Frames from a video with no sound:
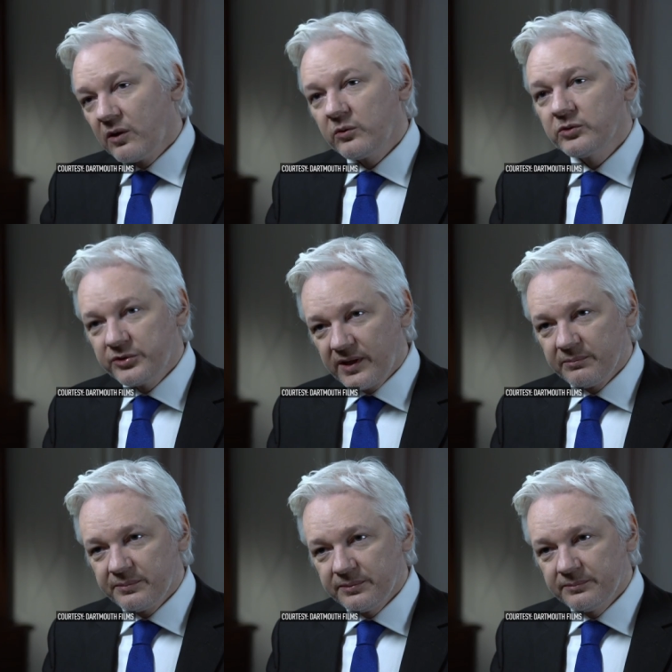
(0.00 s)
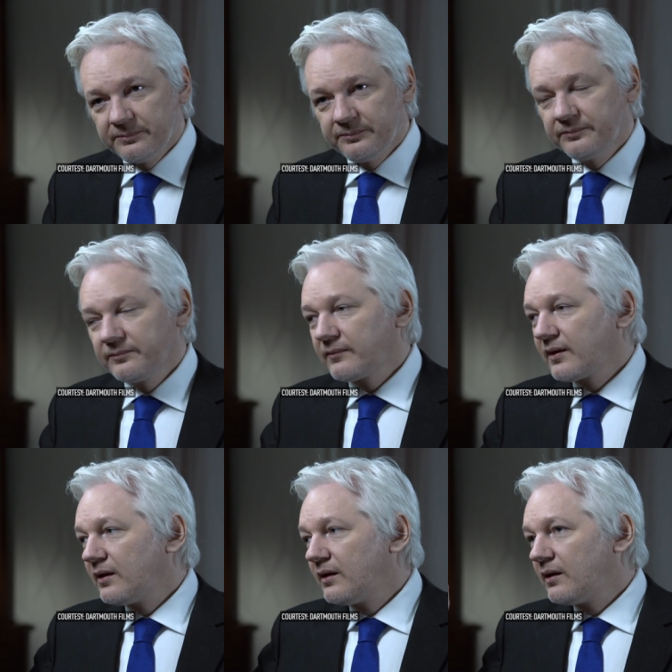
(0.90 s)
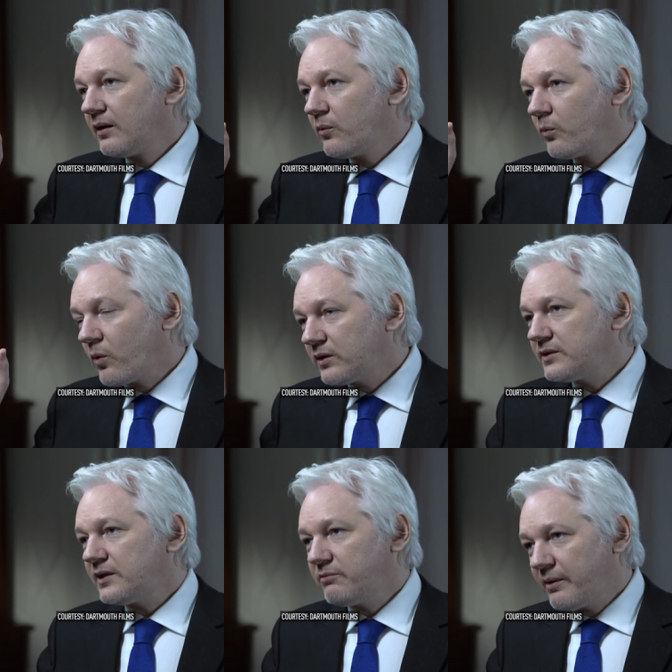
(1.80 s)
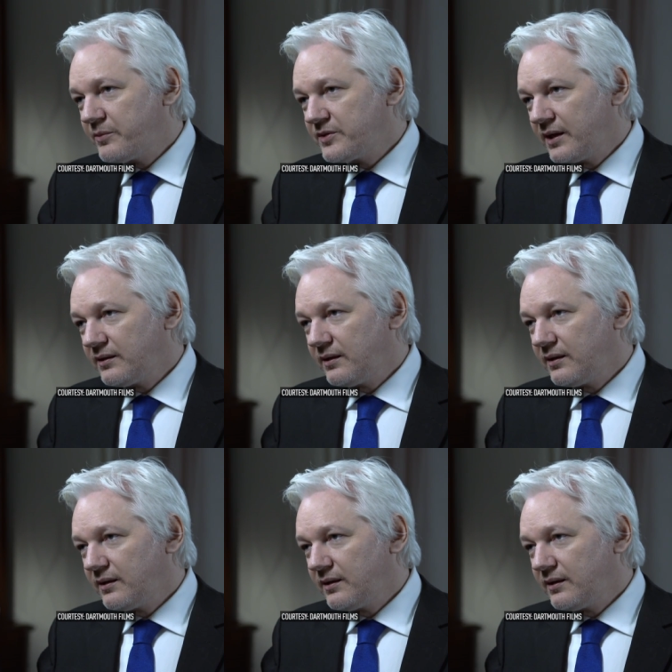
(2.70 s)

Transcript: Donald Trump what does he represent